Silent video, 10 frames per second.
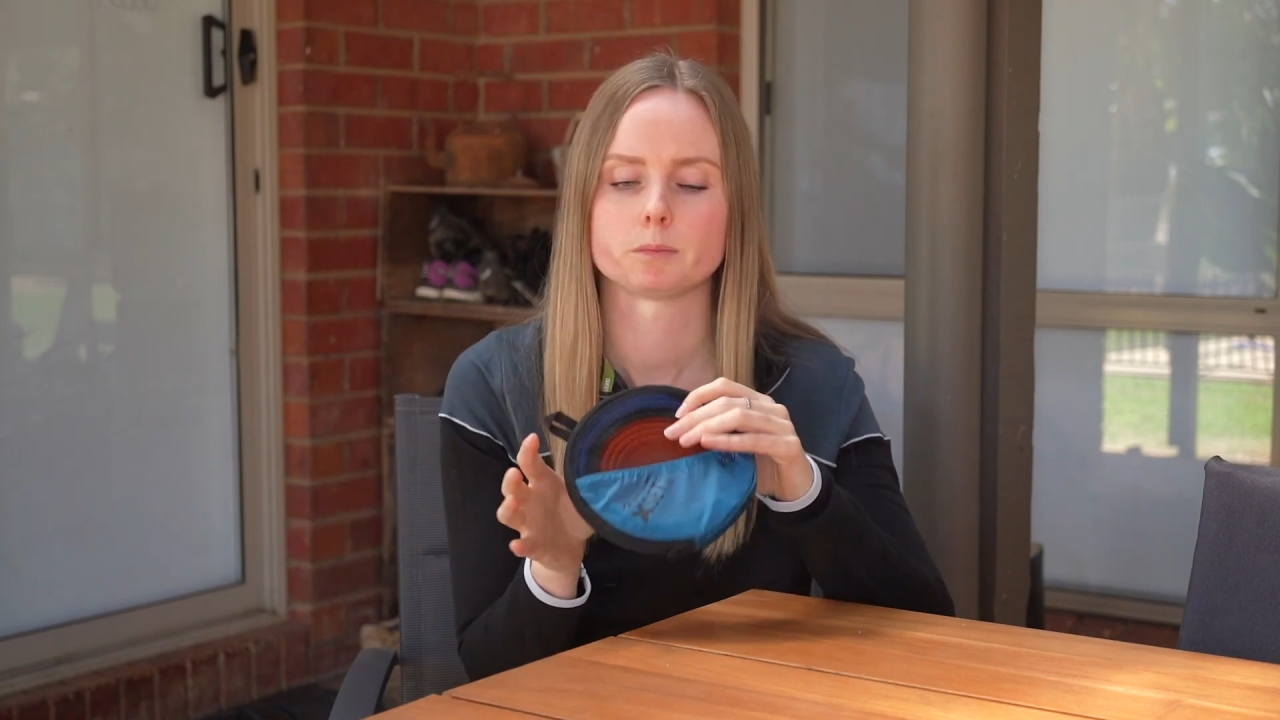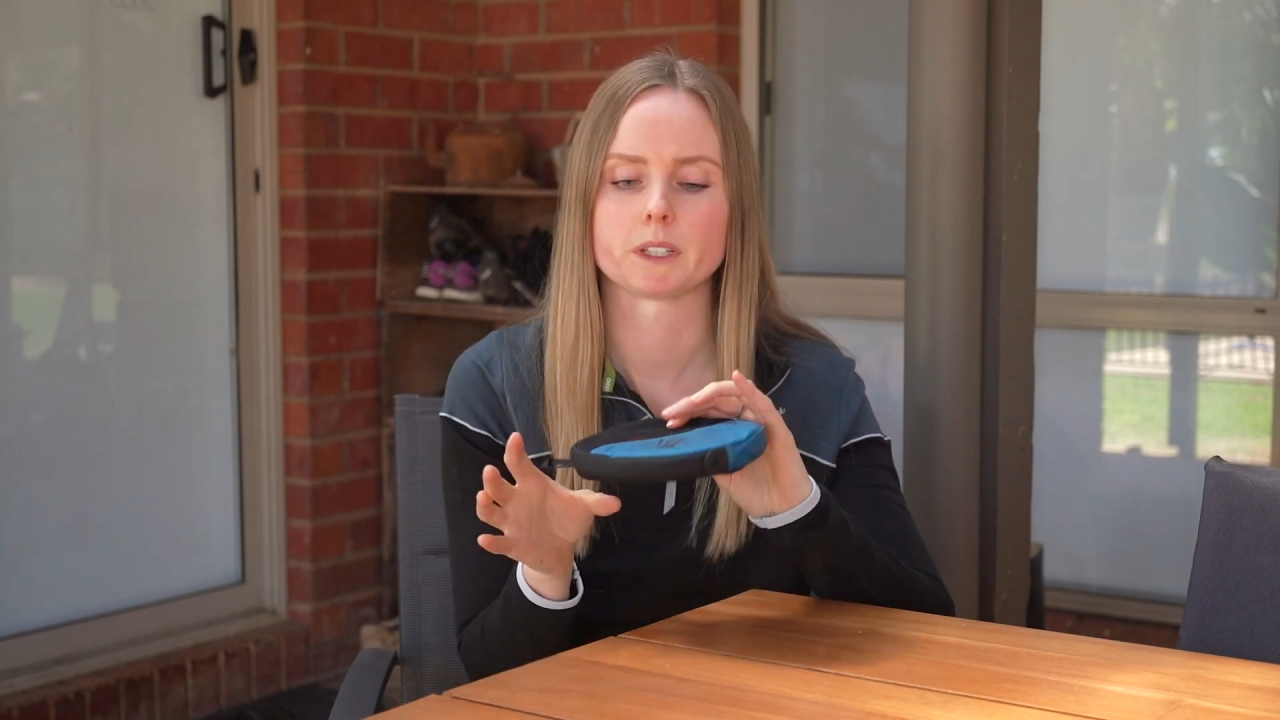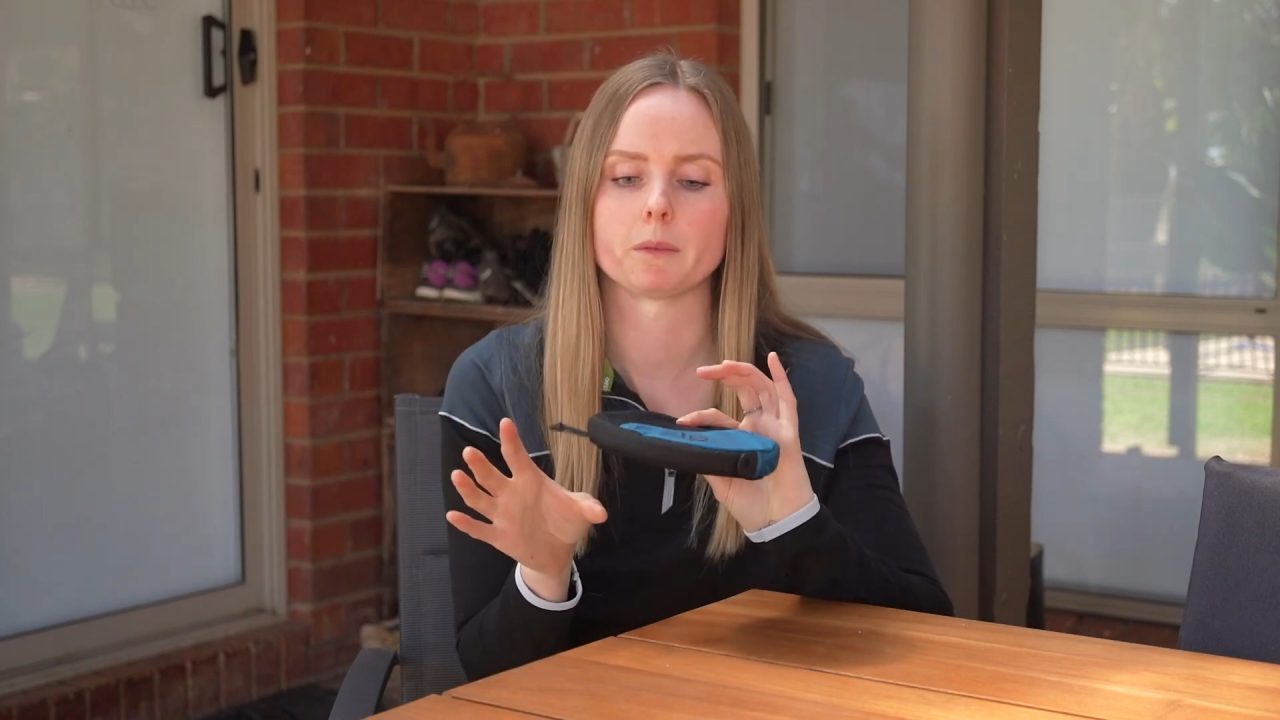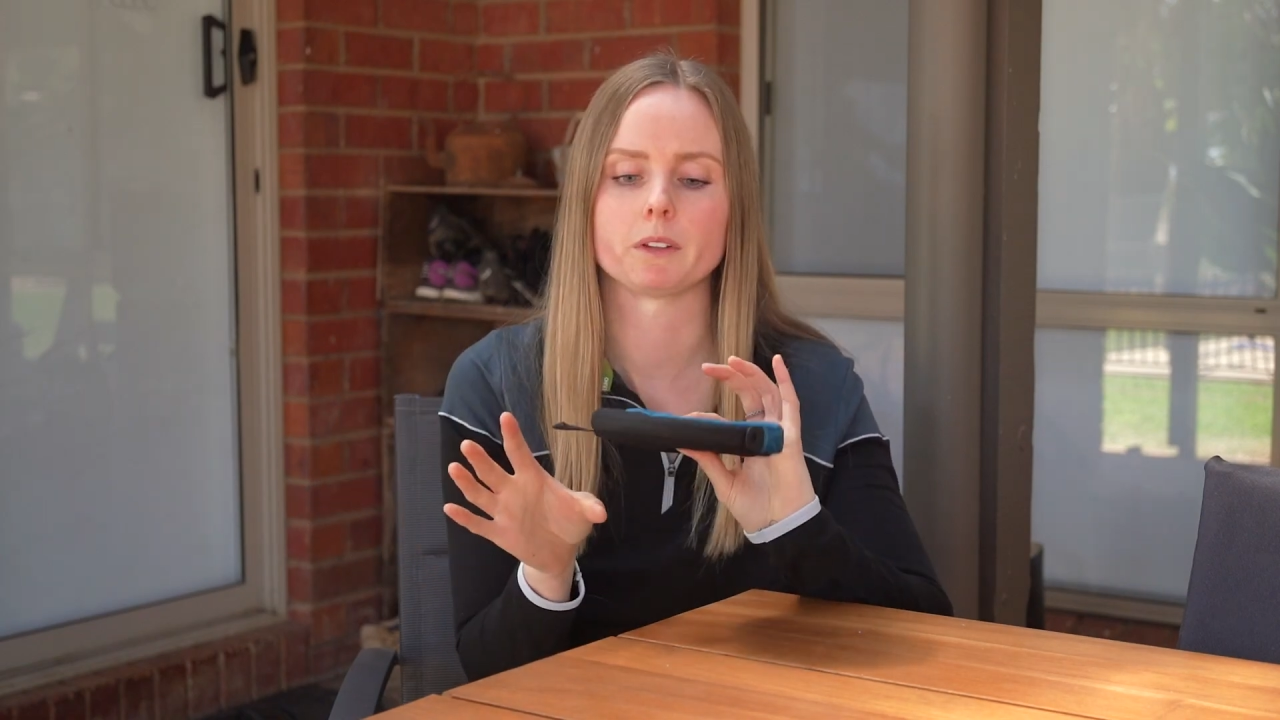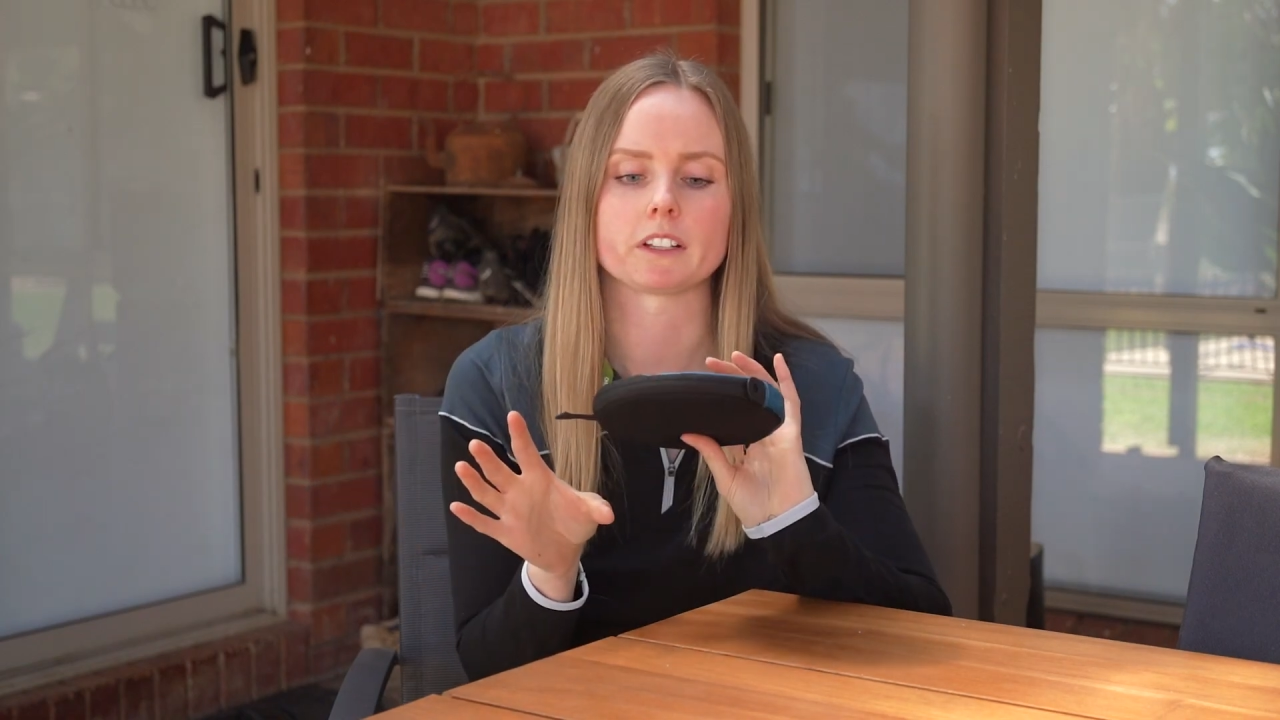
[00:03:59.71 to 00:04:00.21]

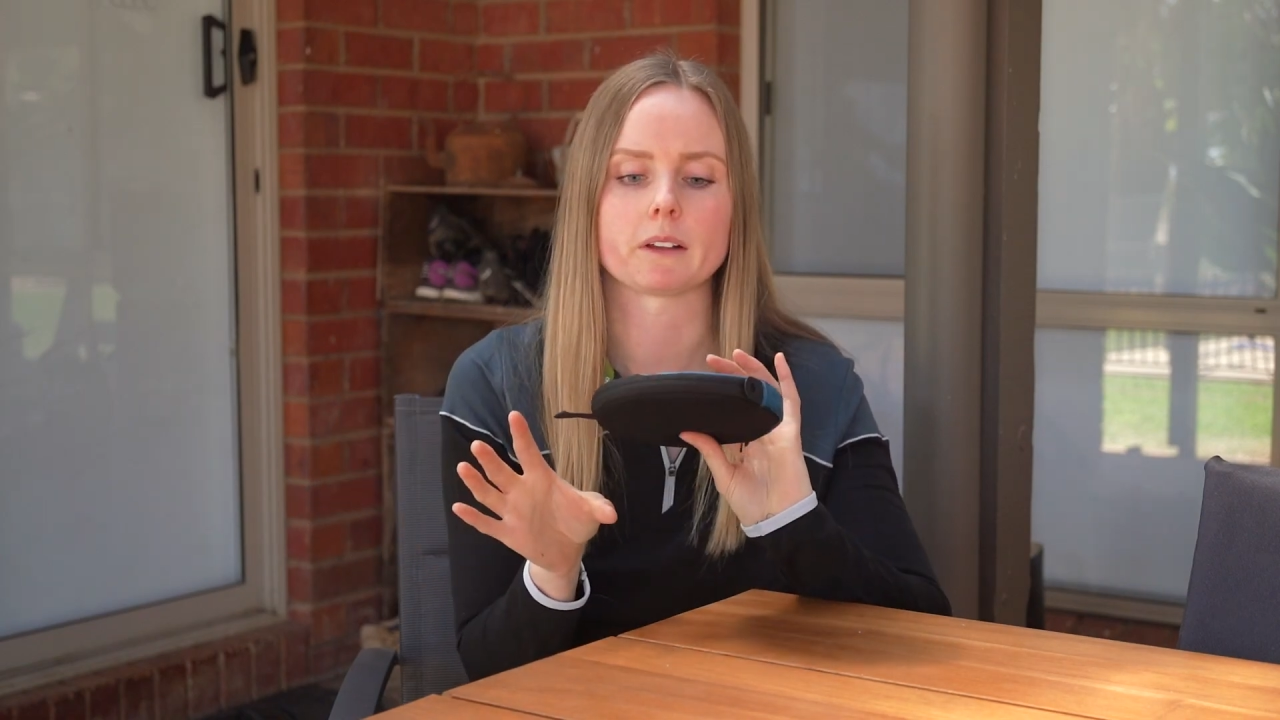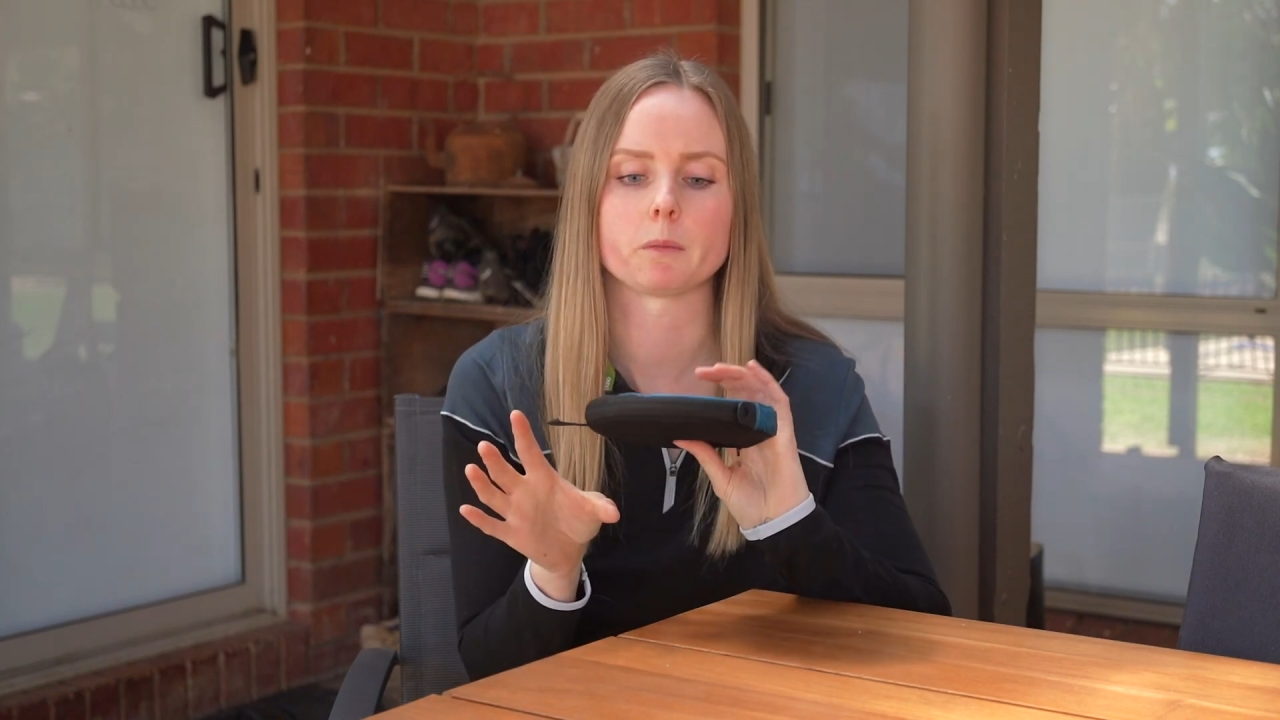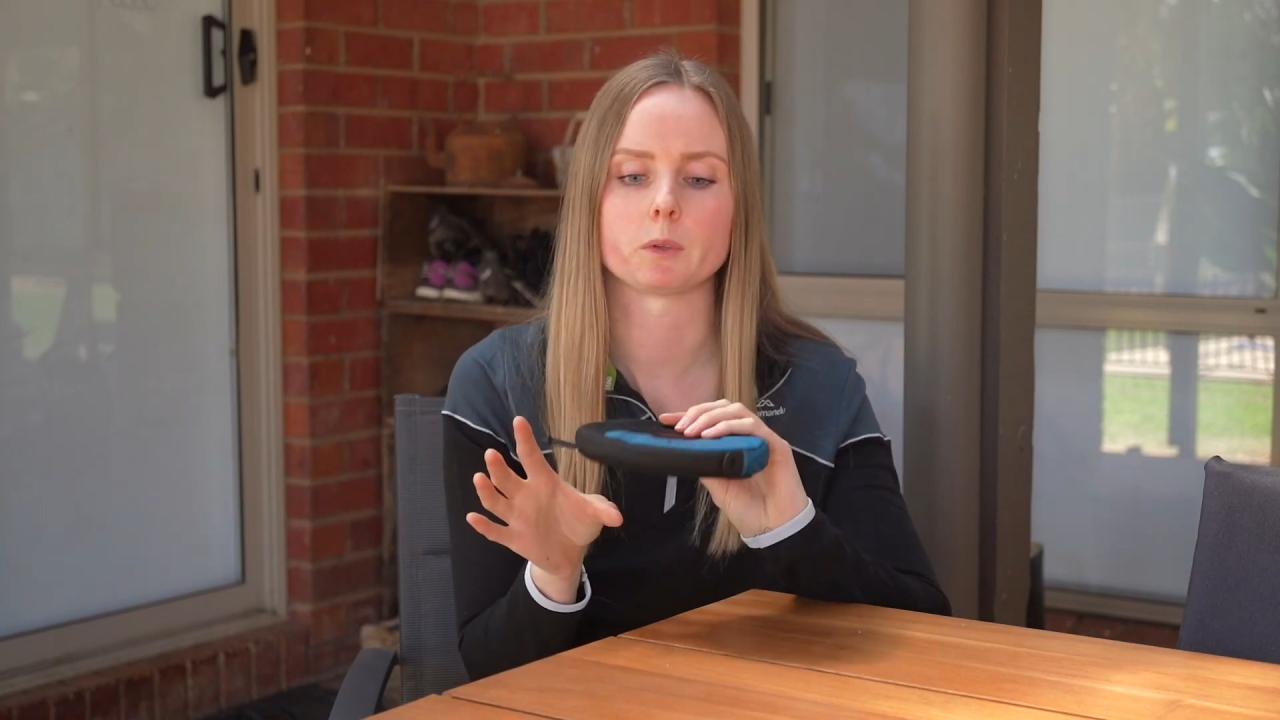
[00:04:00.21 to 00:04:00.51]
But yeah, I'm really glad we